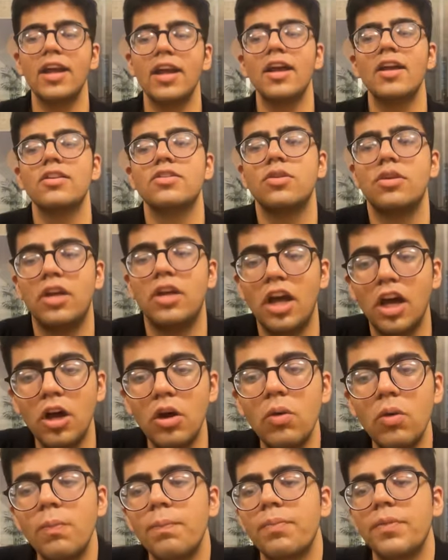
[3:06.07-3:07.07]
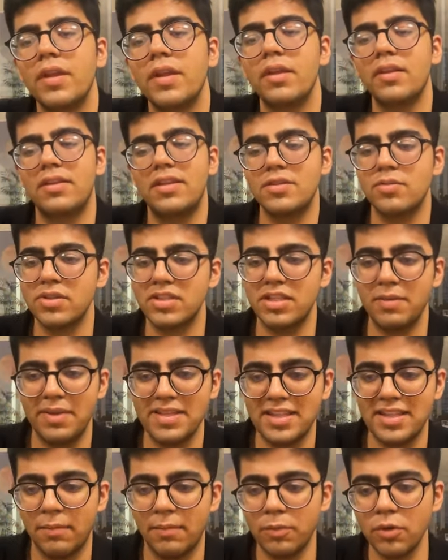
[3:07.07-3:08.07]
So now this was the
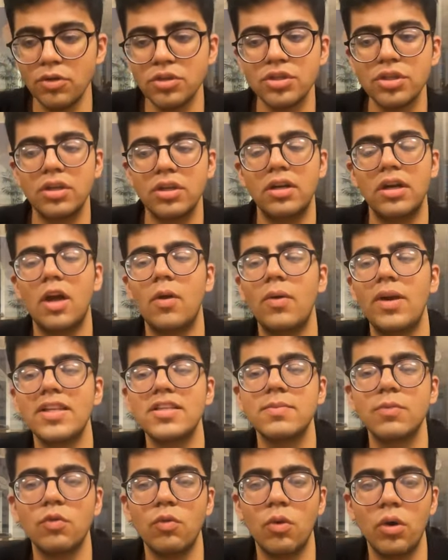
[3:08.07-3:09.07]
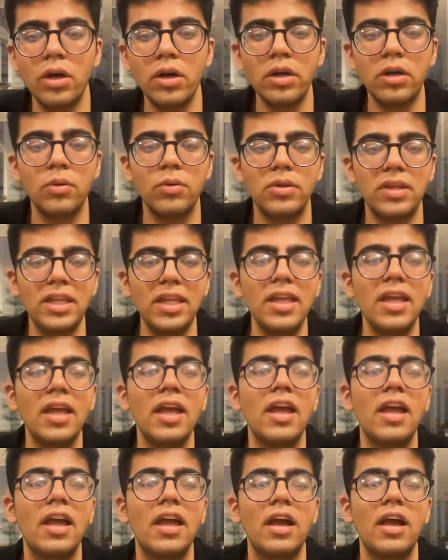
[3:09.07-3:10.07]
basic approach. Now let's move on to the
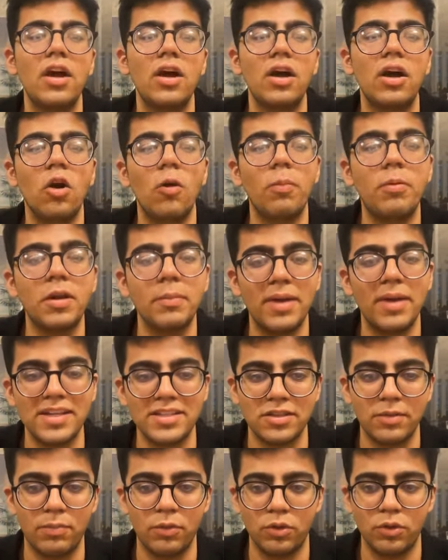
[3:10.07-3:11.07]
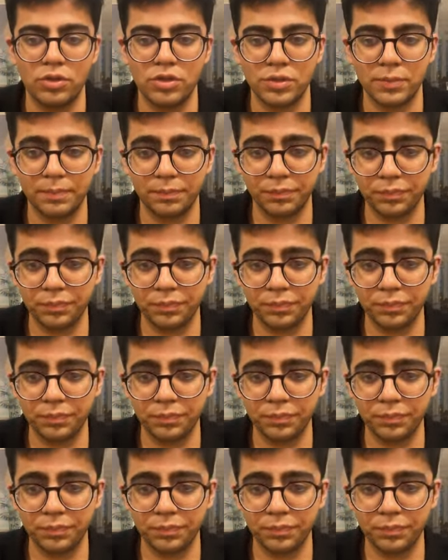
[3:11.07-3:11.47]
optimized approach.